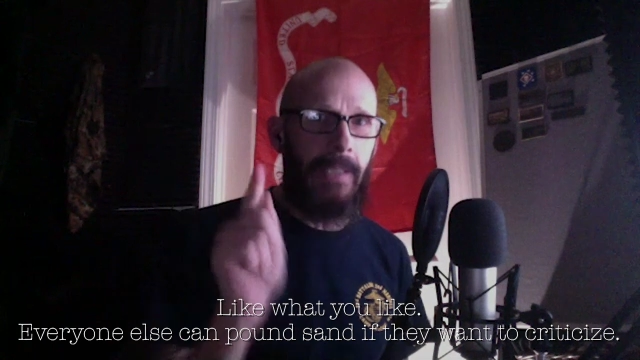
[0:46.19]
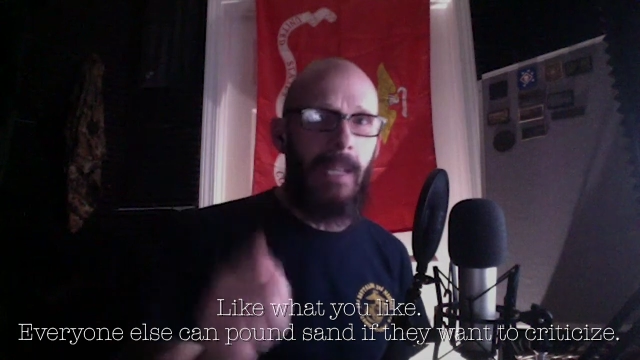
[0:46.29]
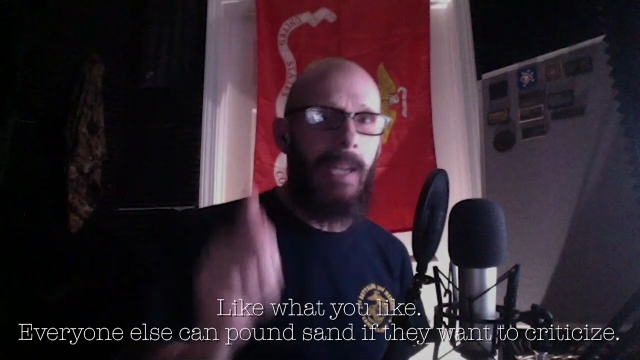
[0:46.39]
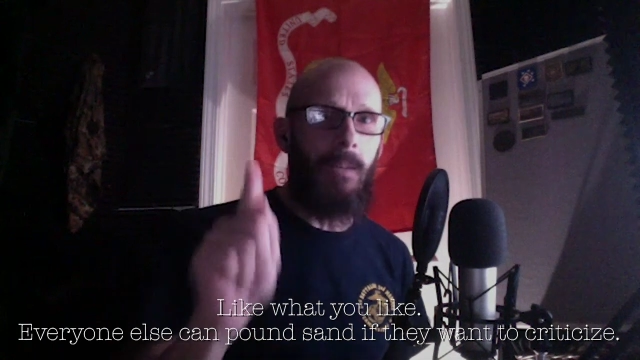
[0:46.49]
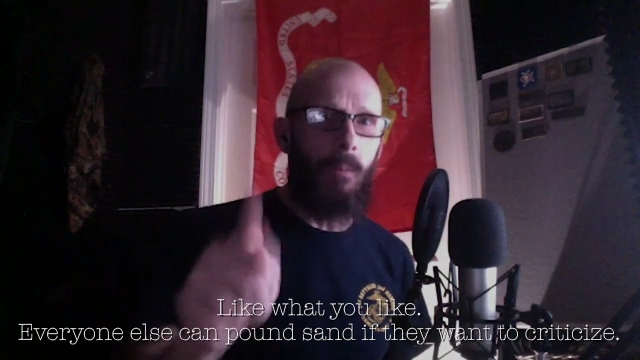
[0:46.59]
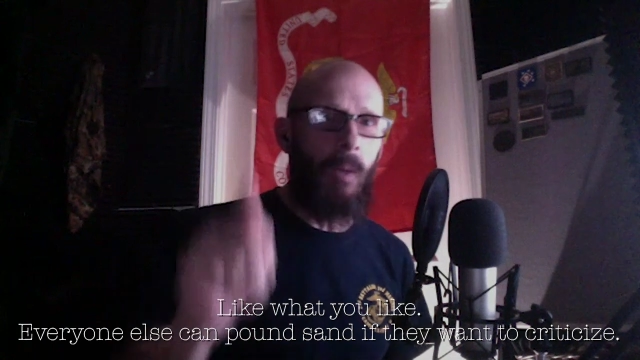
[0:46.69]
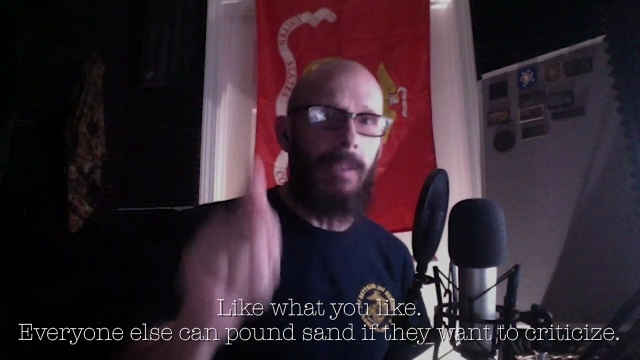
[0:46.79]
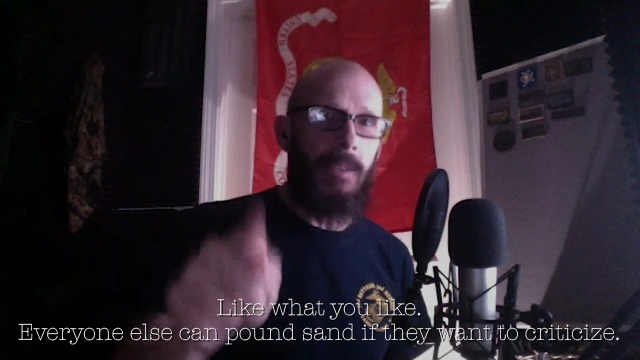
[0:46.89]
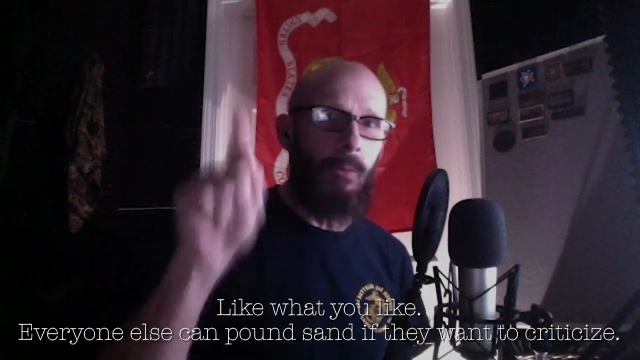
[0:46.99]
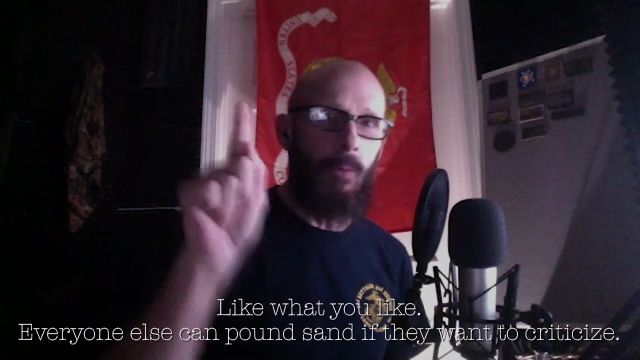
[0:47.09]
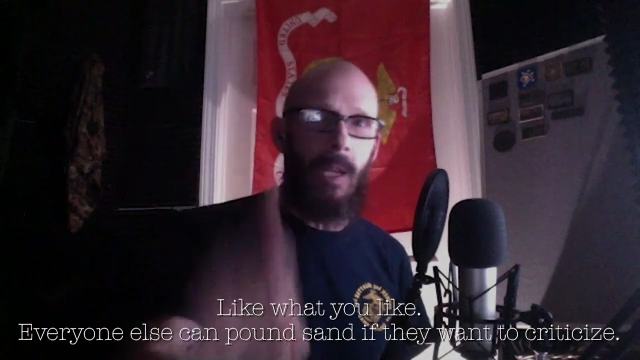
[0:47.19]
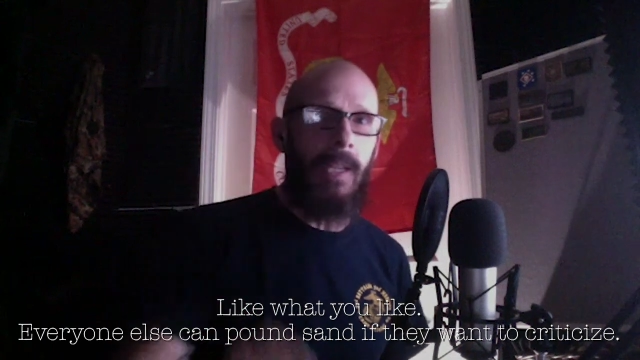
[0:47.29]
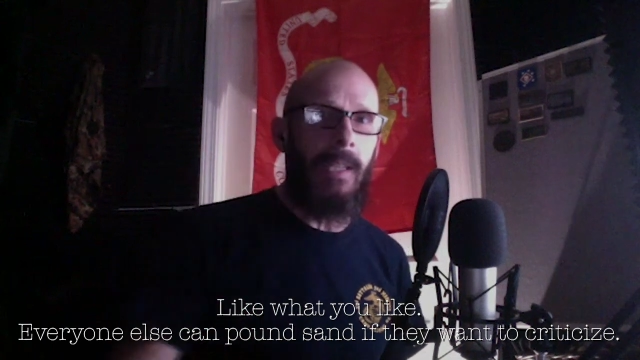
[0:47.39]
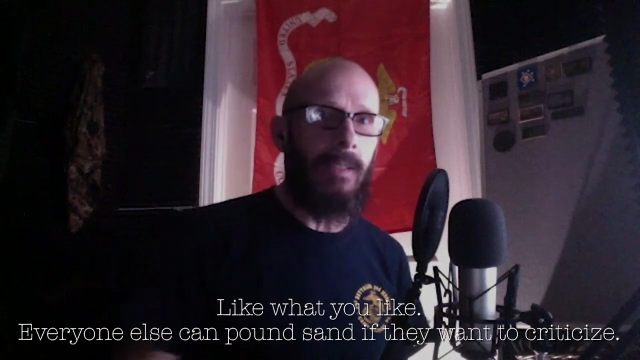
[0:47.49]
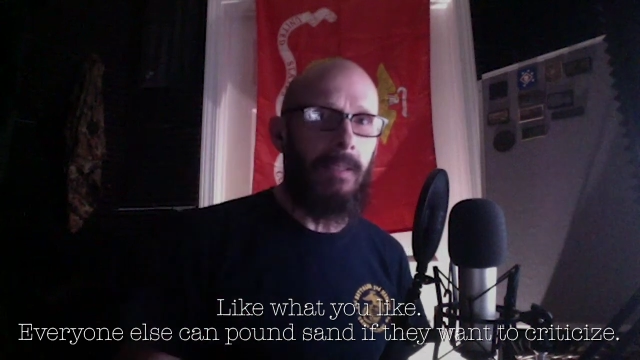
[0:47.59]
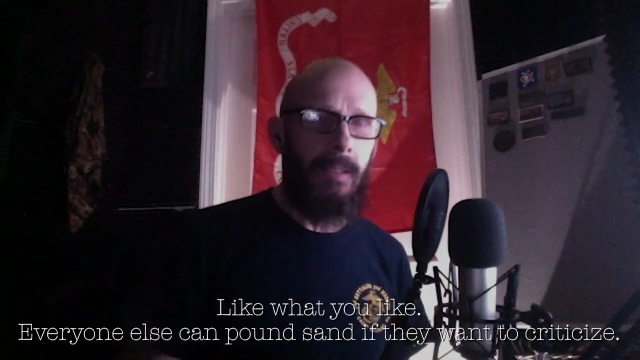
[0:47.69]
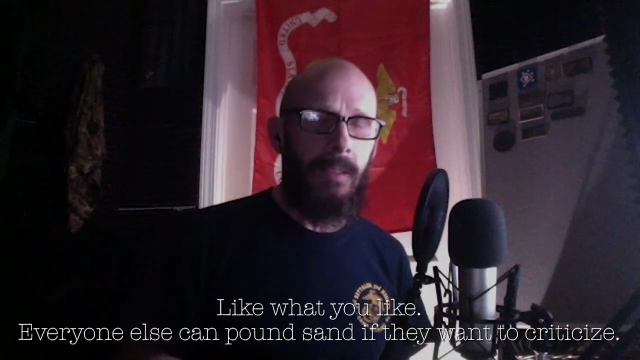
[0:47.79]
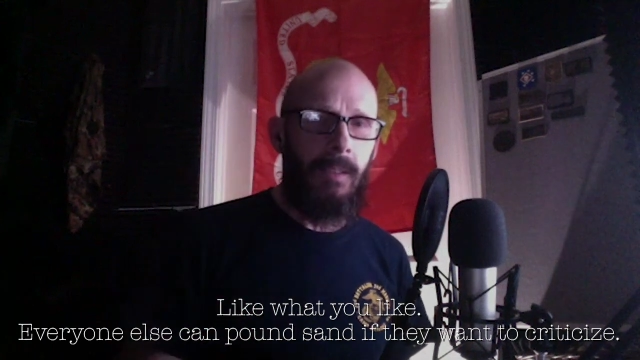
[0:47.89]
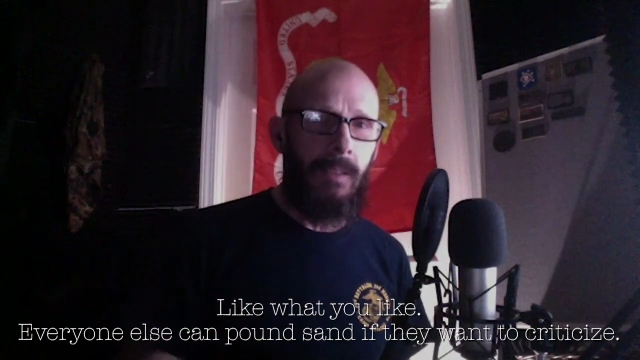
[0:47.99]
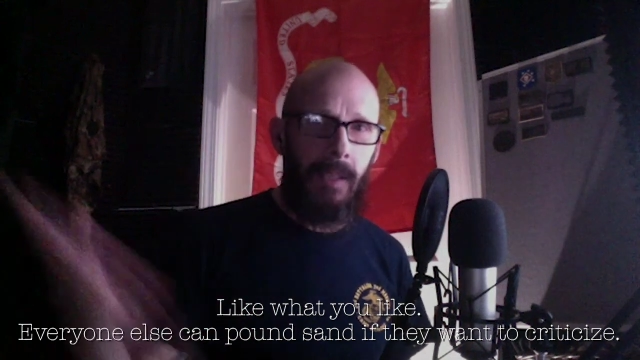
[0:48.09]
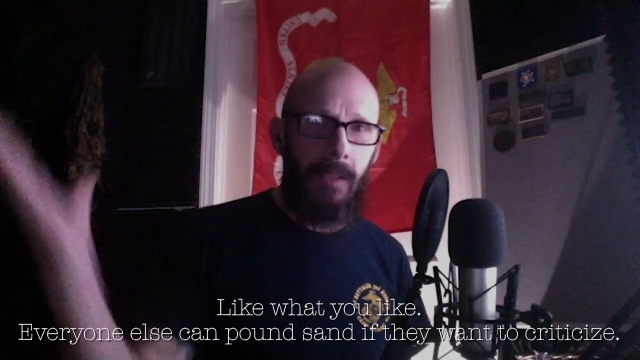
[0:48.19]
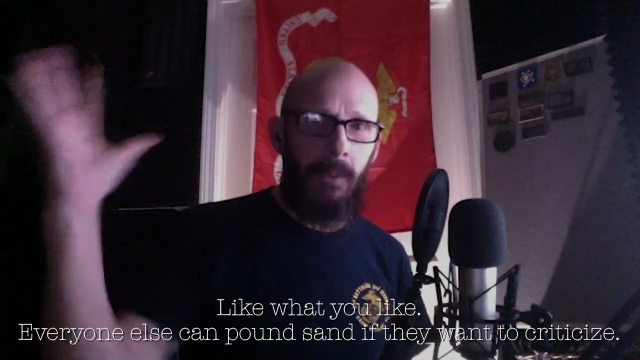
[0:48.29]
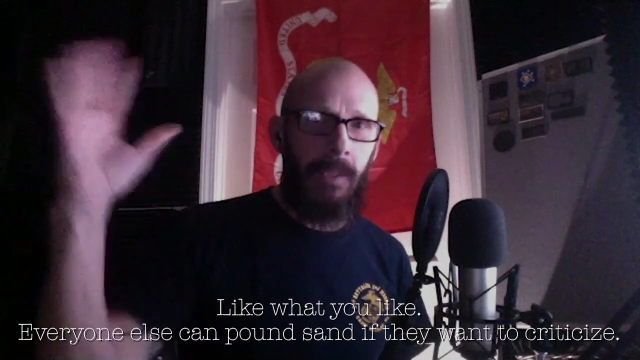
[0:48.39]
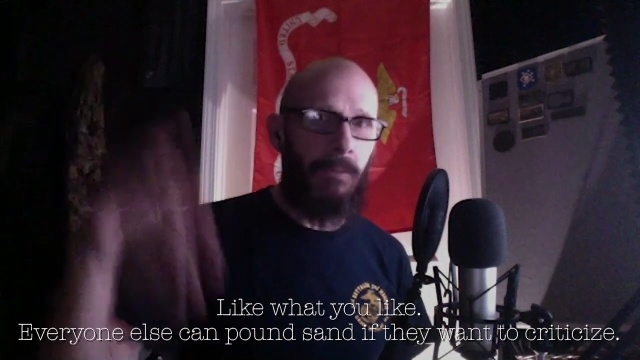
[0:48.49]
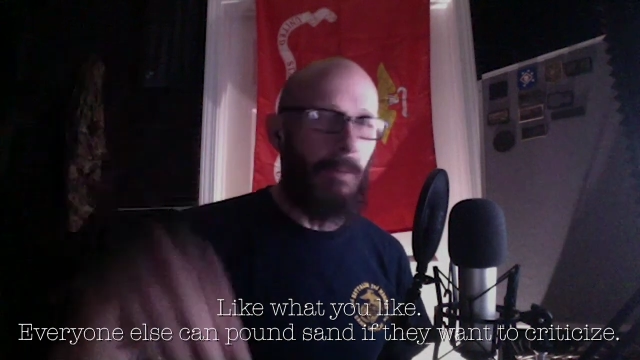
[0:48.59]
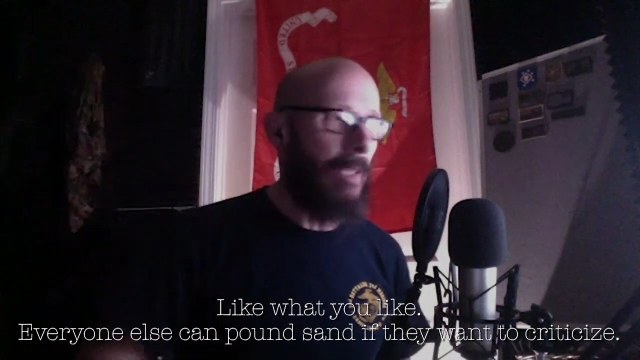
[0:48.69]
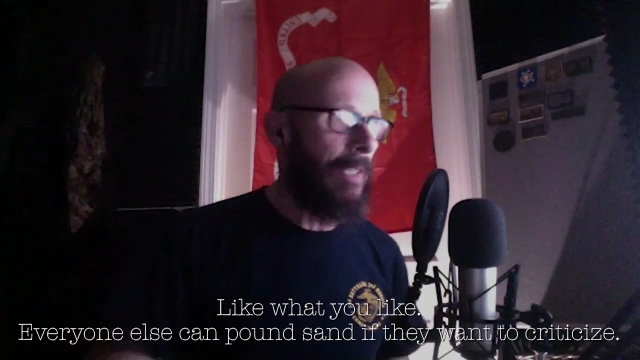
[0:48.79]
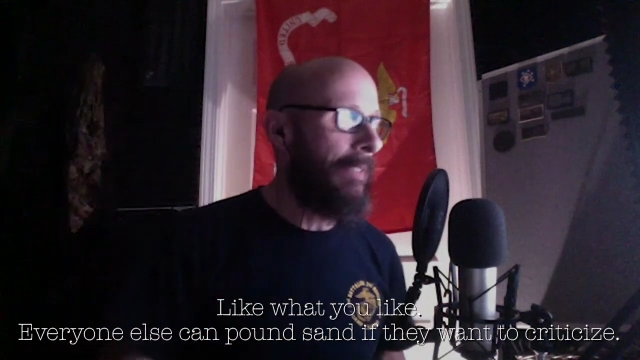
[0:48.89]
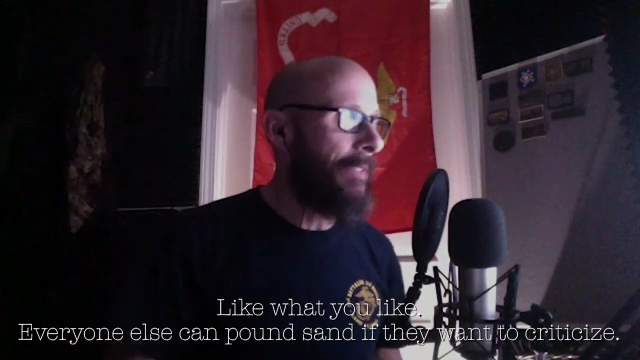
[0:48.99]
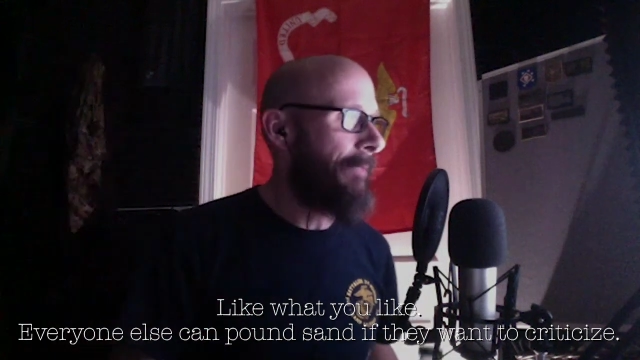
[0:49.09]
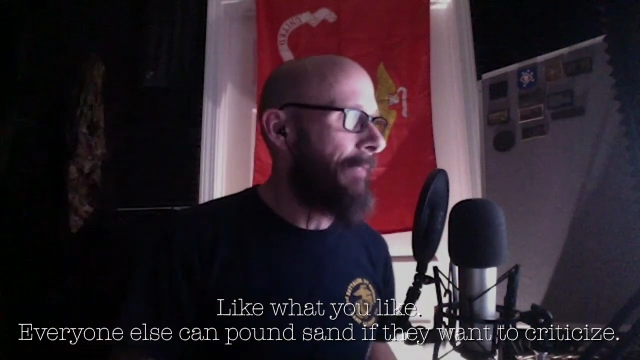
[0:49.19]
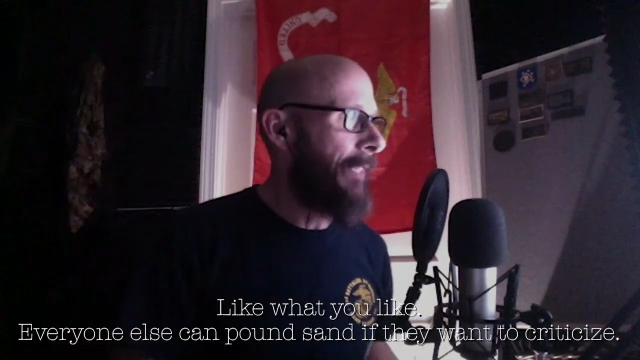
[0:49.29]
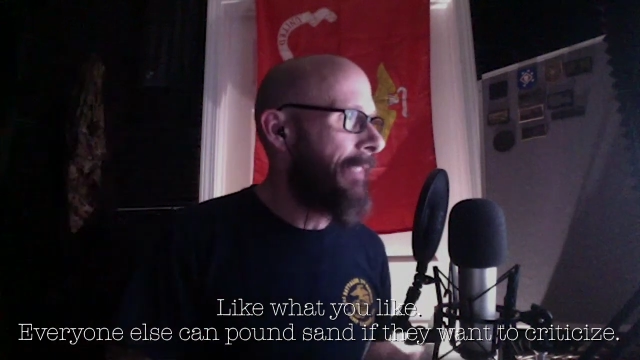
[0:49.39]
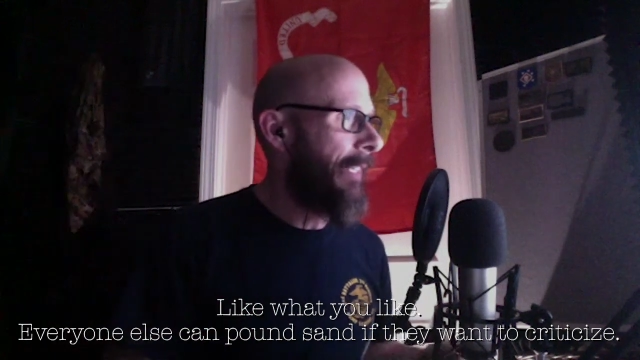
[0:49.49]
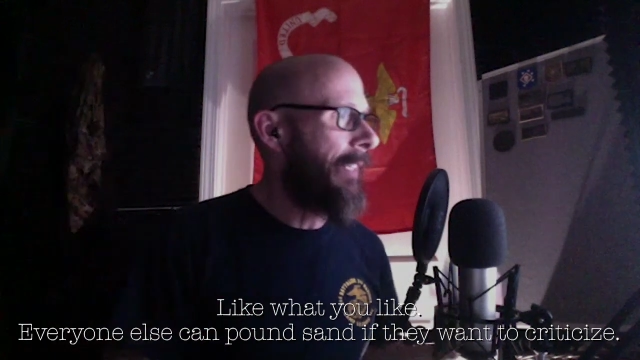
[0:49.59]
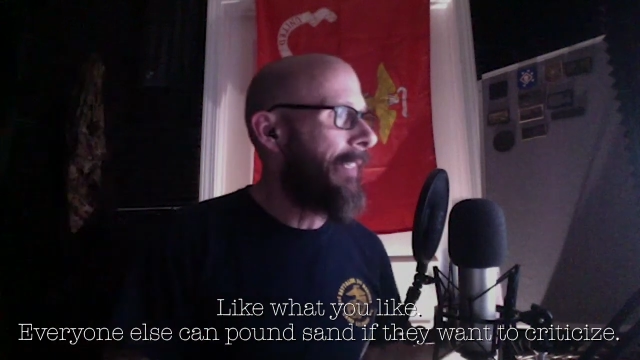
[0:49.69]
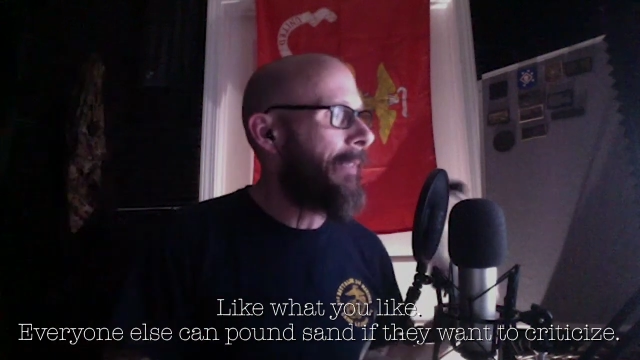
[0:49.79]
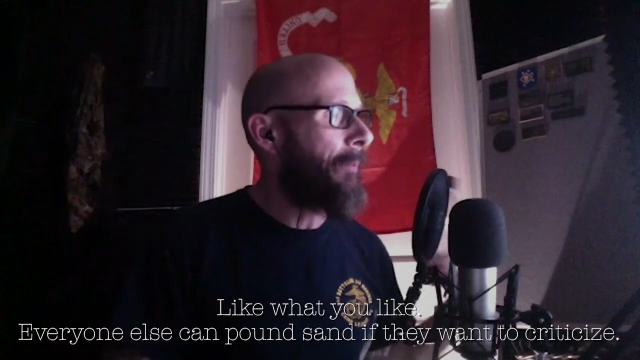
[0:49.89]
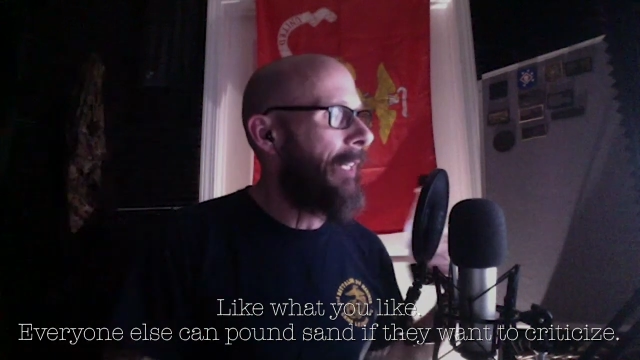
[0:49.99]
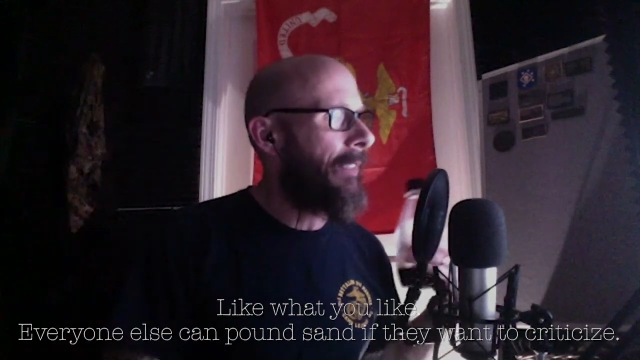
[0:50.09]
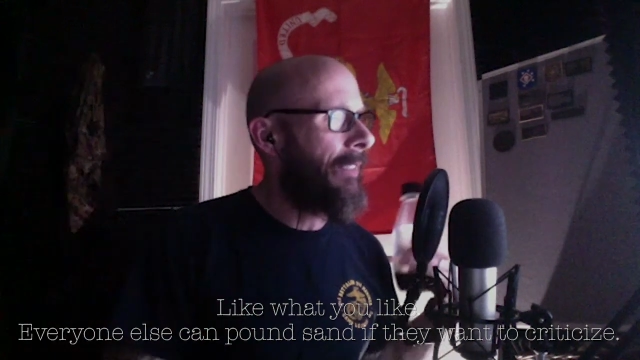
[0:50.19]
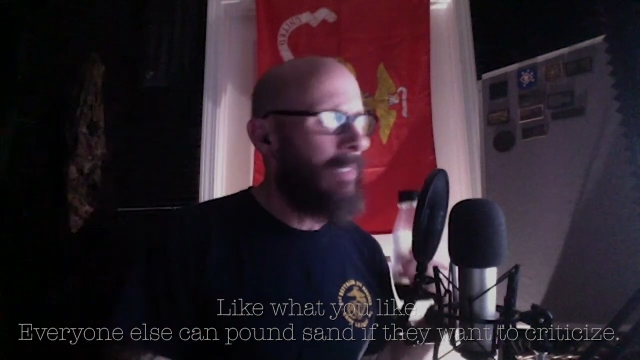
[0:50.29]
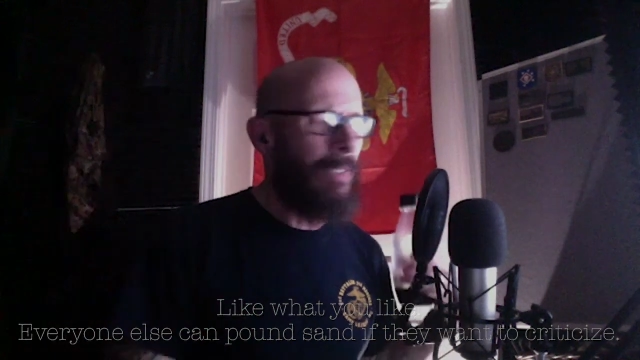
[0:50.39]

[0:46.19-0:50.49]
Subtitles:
Like what you like, the hell with everybody else if they say anything about it.